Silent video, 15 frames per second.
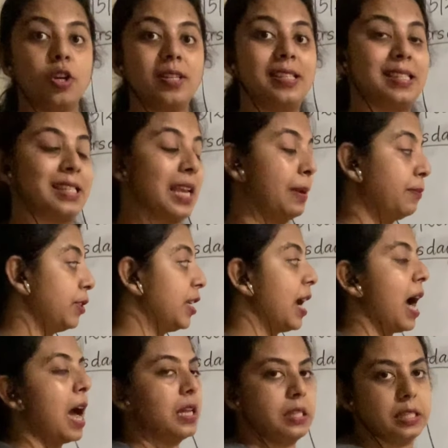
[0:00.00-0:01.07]
what is sum?
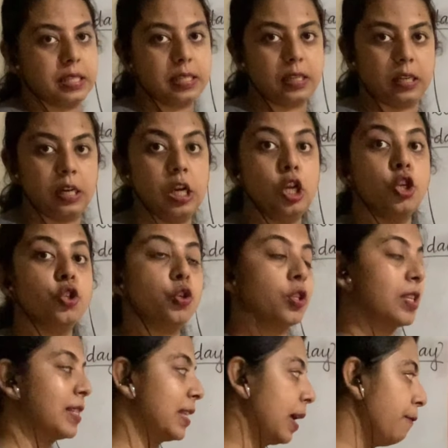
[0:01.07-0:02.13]
The answer.
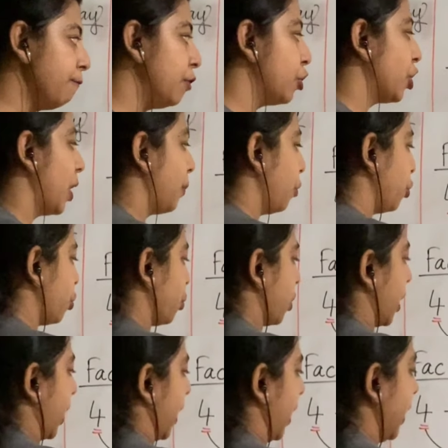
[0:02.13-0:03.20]
So the sum which I'm going
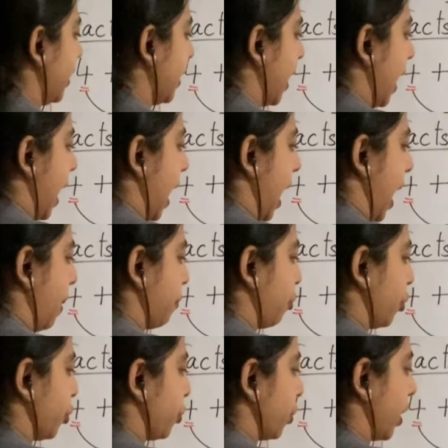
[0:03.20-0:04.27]

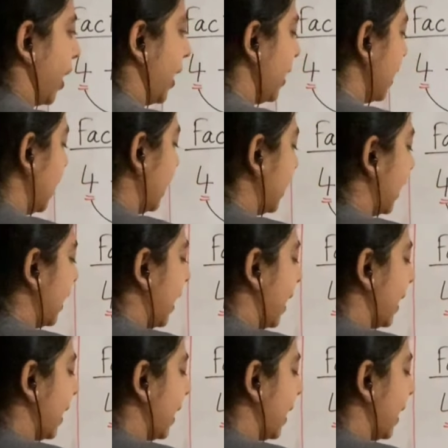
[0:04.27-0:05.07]
to get the